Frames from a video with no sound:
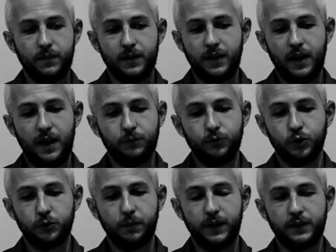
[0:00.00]
I'm
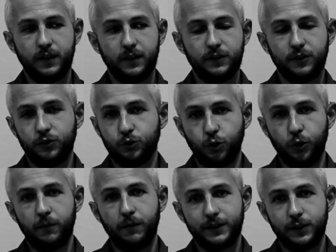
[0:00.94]
just basically destroying
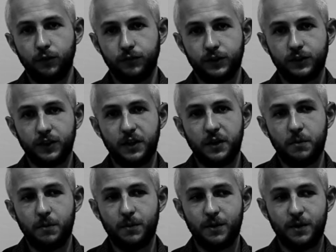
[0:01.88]
my
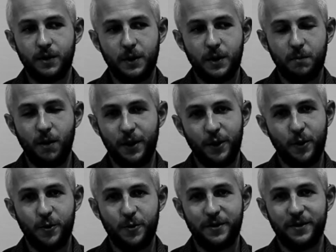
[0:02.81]
self-esteem in my
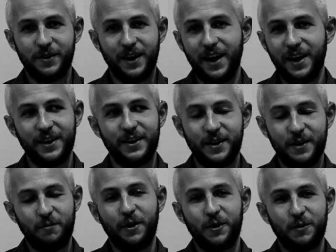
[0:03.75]
own head, in
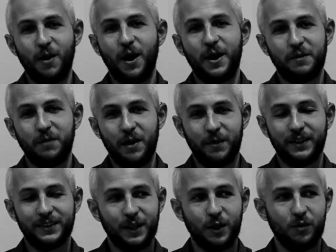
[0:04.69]
my own mind, by
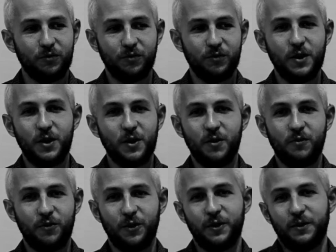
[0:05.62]
myself,
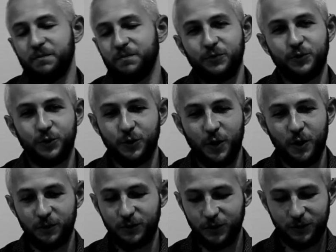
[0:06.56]
for
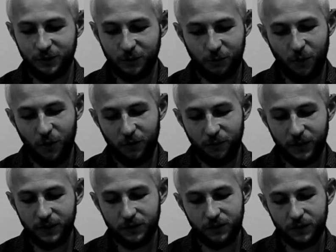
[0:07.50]
just the wrong
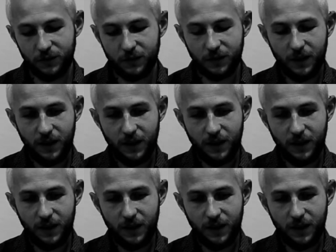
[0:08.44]
reasons.